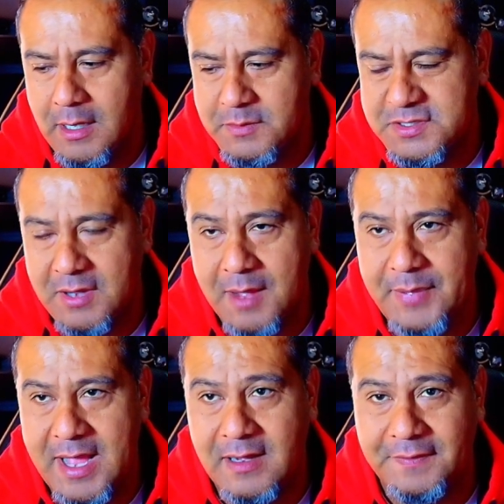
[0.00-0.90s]
So got
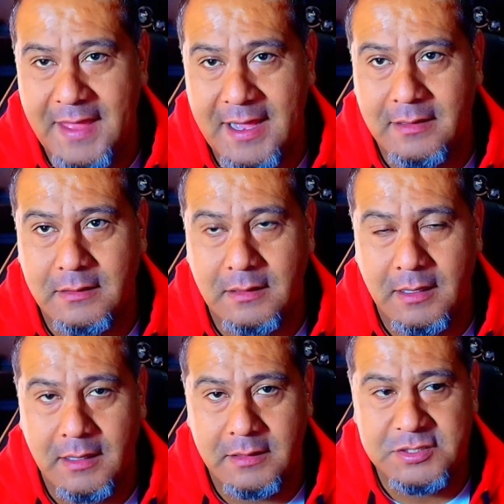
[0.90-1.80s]
back on that
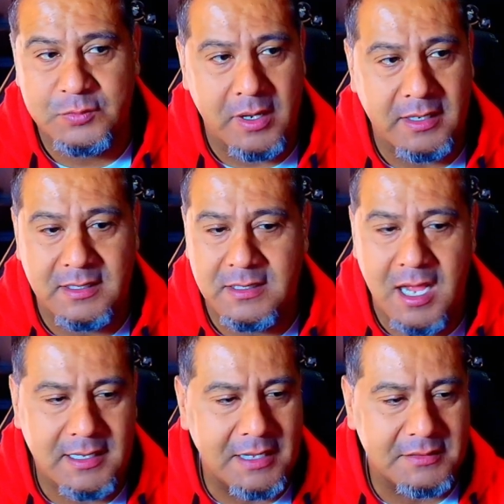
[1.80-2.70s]
and just wanted to
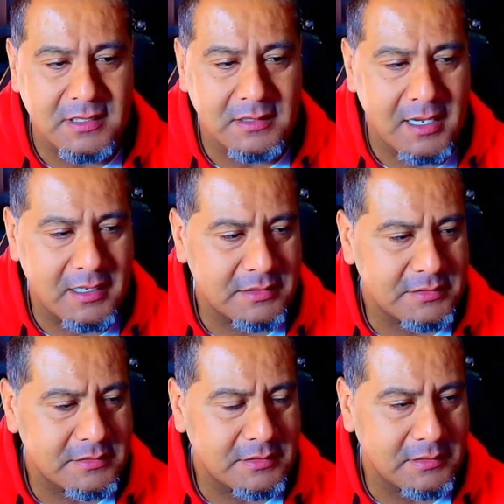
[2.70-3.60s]
knock out a lot of
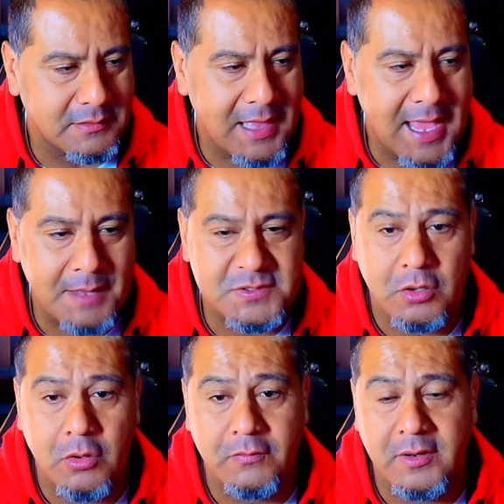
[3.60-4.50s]
the labs,
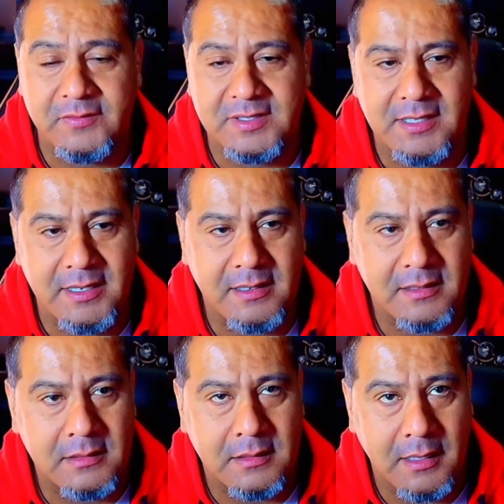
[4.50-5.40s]
go over
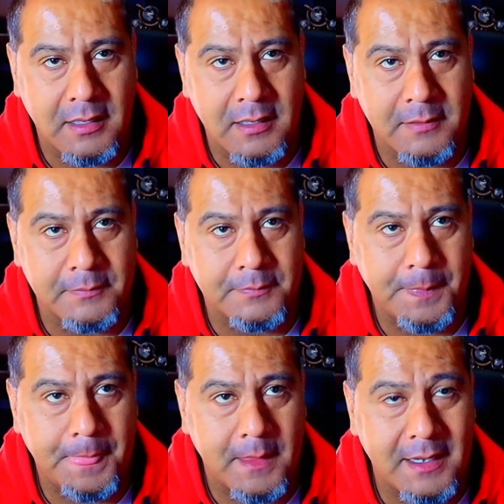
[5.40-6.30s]
everything. And
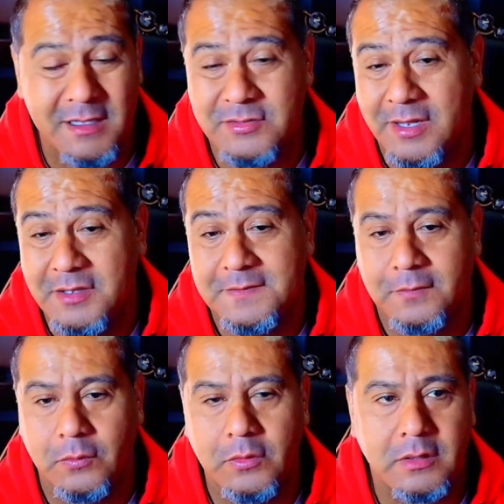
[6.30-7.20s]
also I use it
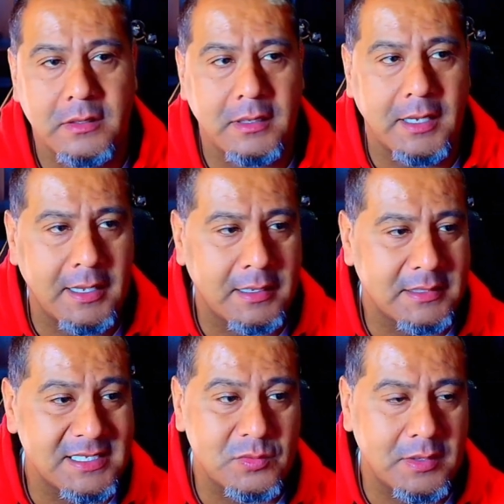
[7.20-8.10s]
for work.
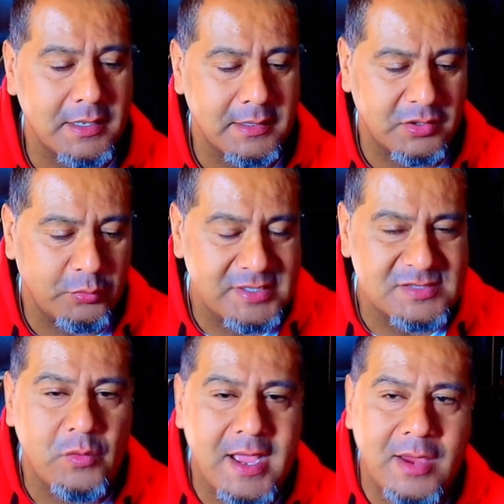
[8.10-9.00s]
And the
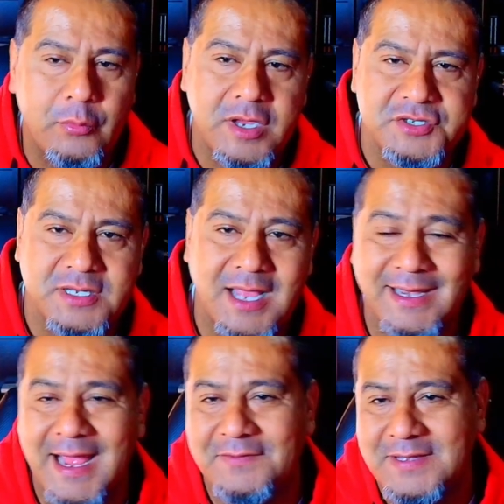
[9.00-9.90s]
reason why I rushed it, I
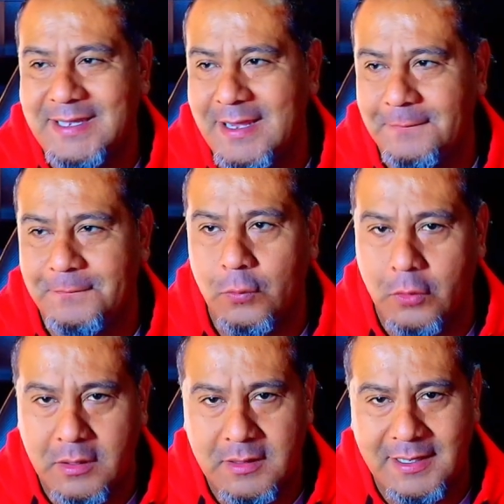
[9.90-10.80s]
didn't have to get it for
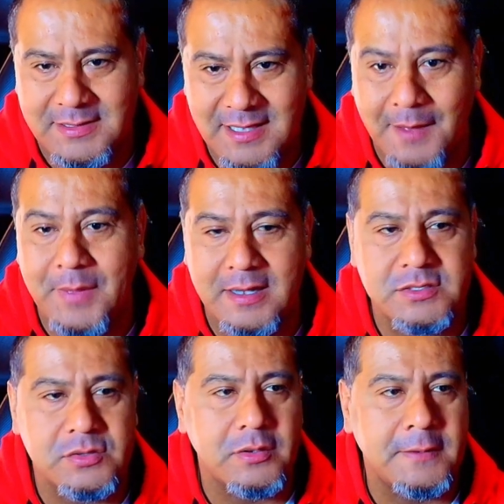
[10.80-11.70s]
work, like it's not
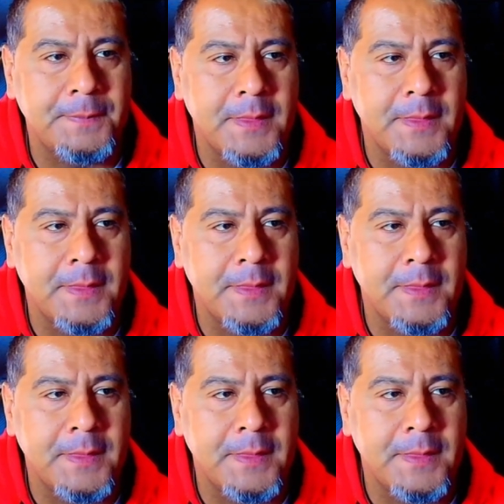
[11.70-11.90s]
mandatory,